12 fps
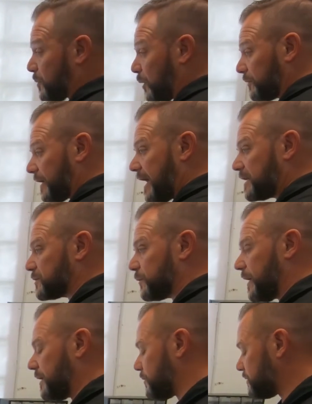both
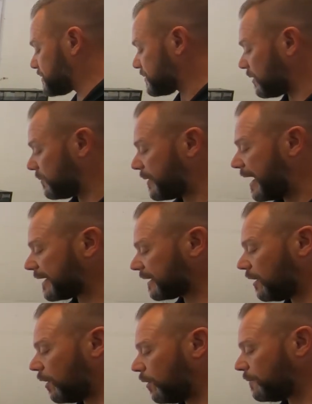actuators are back
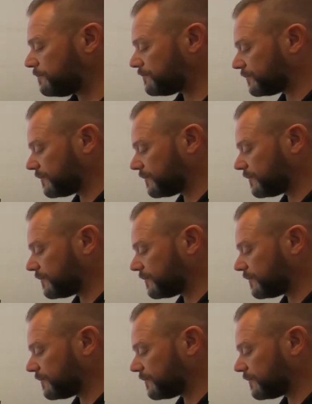at home.